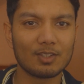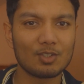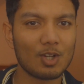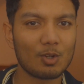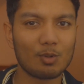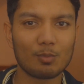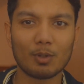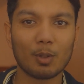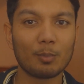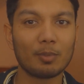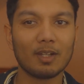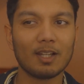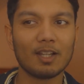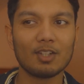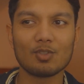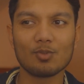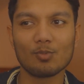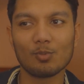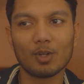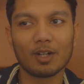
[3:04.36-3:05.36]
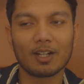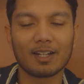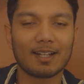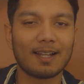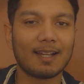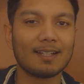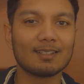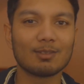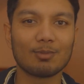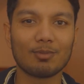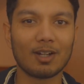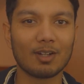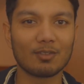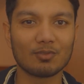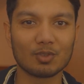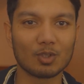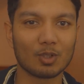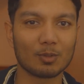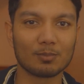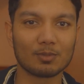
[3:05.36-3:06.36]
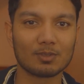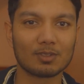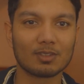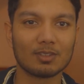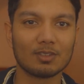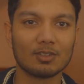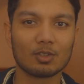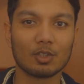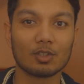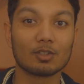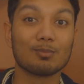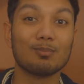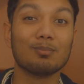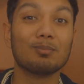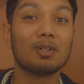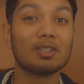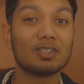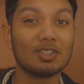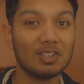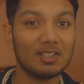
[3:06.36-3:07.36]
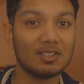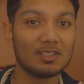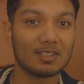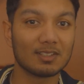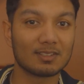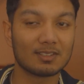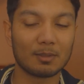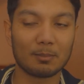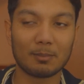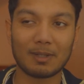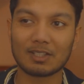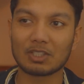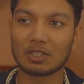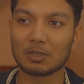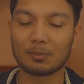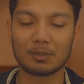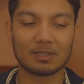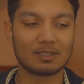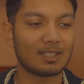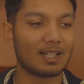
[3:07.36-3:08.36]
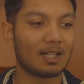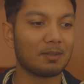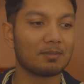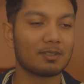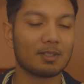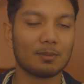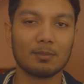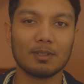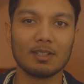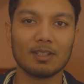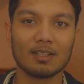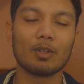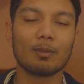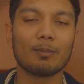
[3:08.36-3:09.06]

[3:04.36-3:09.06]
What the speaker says: the general population work 9-to-5 jobs, so it's much easier to match up a time to meet.